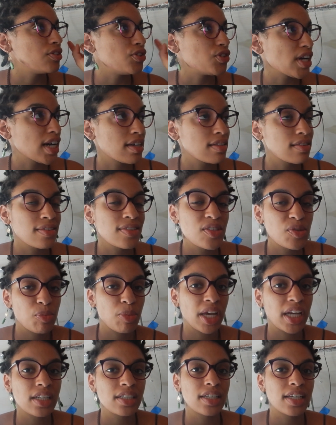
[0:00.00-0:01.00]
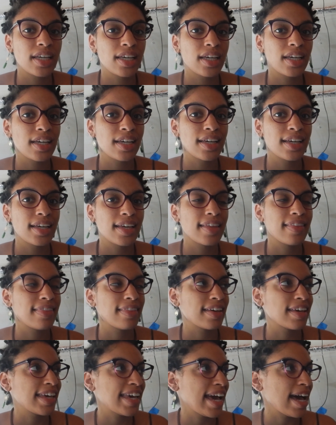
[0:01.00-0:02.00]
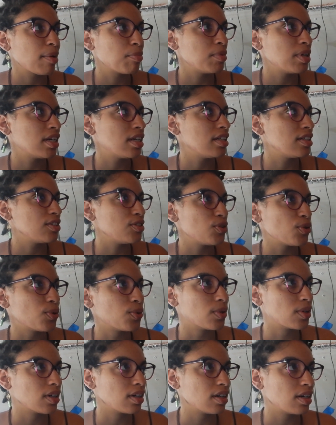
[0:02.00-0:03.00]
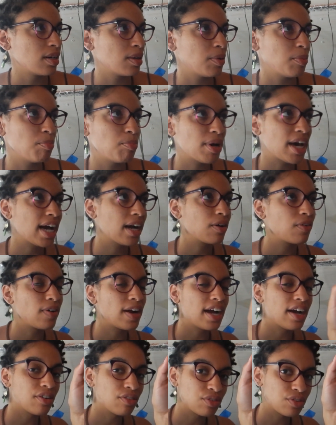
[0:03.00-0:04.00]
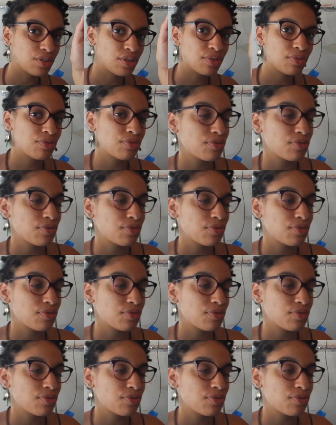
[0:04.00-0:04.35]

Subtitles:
Jocelyn's painting the cabinet door background